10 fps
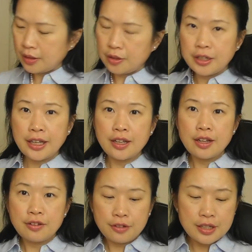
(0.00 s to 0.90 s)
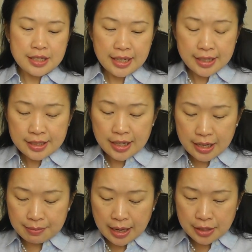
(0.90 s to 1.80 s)
Okay, for the second
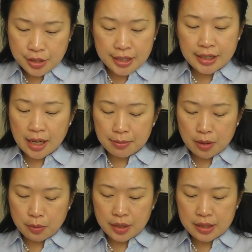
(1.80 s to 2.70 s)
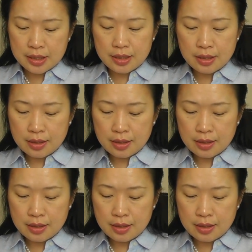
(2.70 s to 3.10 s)
time, I actually come out with